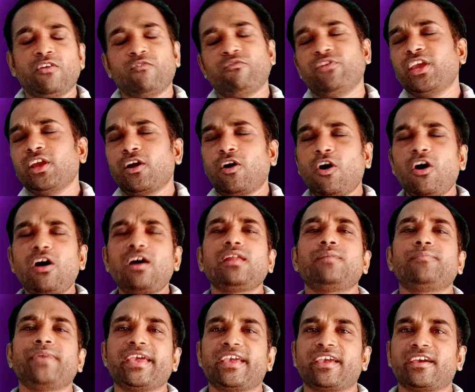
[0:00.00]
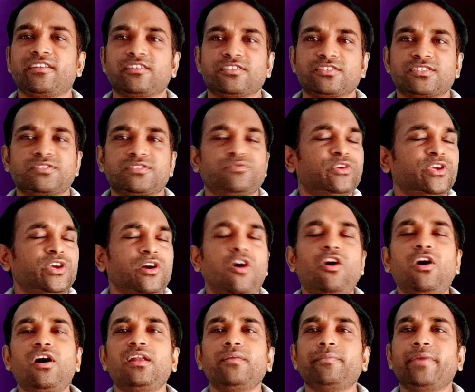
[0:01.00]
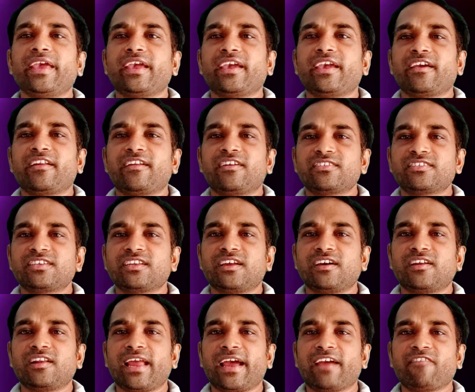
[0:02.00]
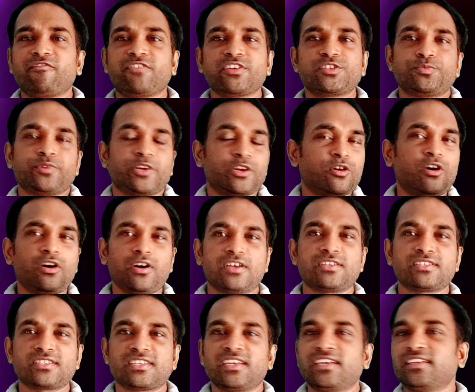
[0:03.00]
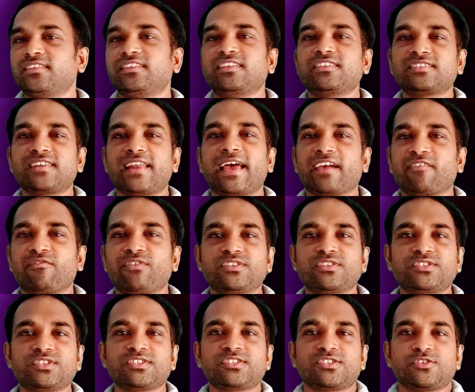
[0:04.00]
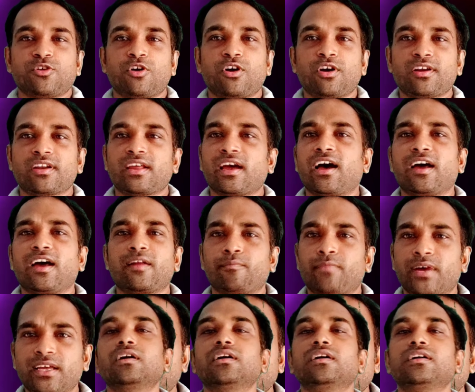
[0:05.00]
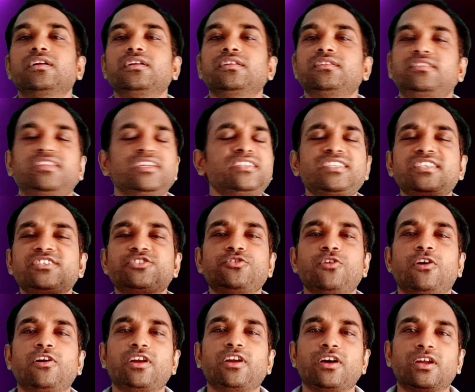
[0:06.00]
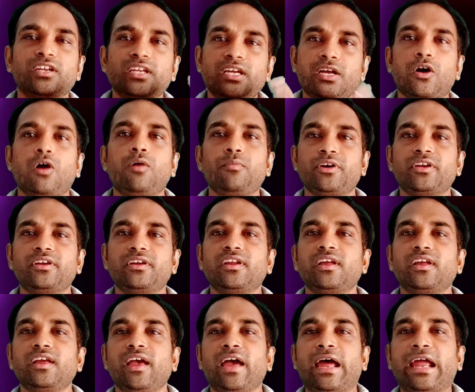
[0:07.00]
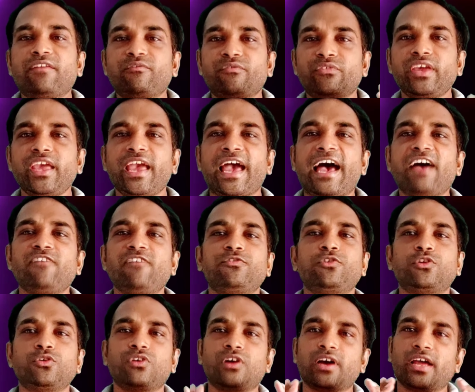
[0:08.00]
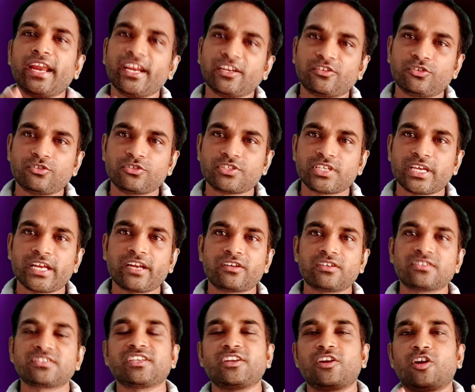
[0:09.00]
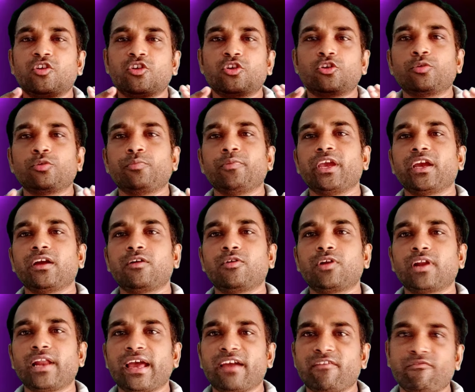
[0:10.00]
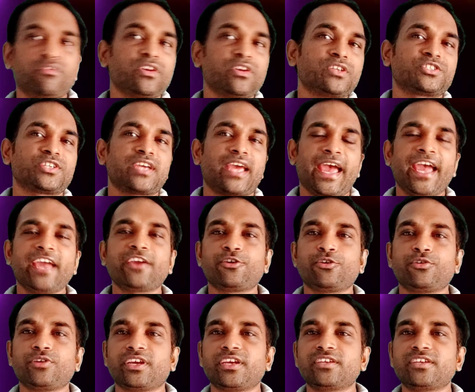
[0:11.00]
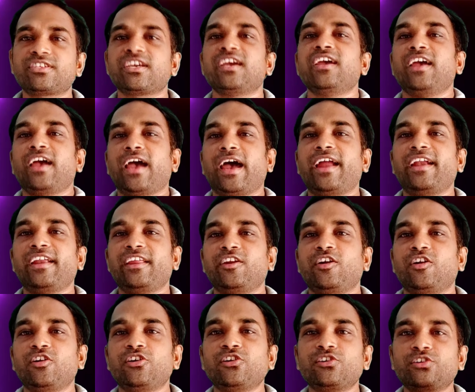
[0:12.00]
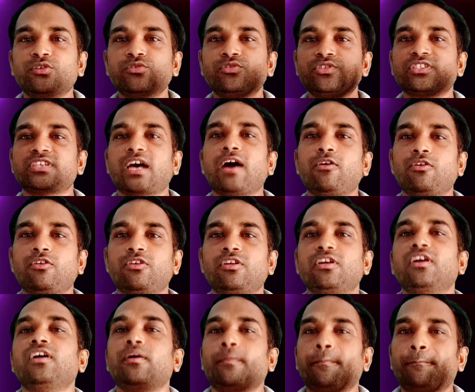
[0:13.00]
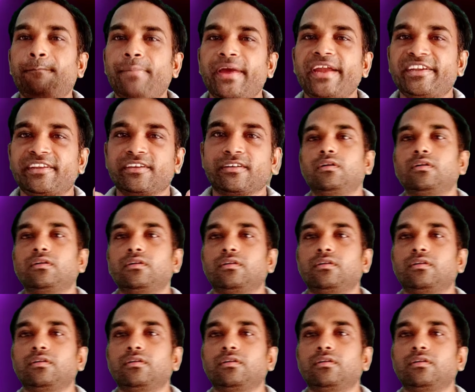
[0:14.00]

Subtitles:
We all make errors. We all make errors in our language because this language is not our mother. This is not uncommon and we have to correct those errors in order to make our language accurate and in order to sound better.